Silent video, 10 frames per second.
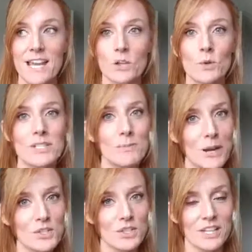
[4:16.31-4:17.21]
And you
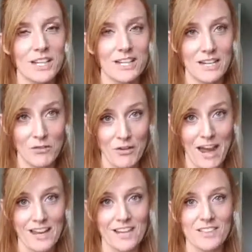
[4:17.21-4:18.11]
especially need
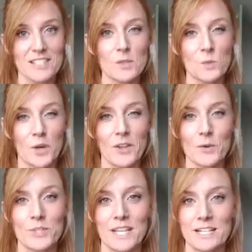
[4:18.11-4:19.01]
fat. And this is one of
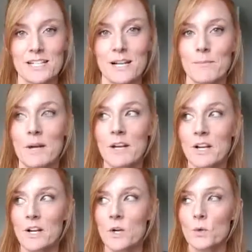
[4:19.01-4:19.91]
those things that I'm
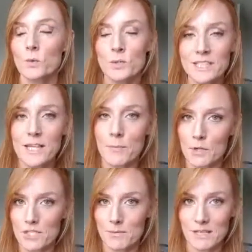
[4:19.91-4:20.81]
really
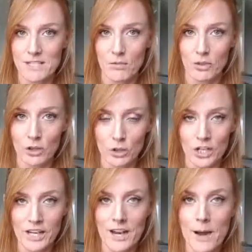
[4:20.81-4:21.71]
immersing myself in
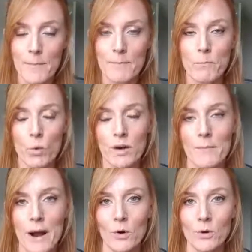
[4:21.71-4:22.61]
learning more
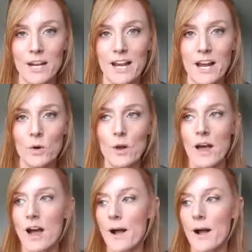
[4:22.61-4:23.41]
about right now,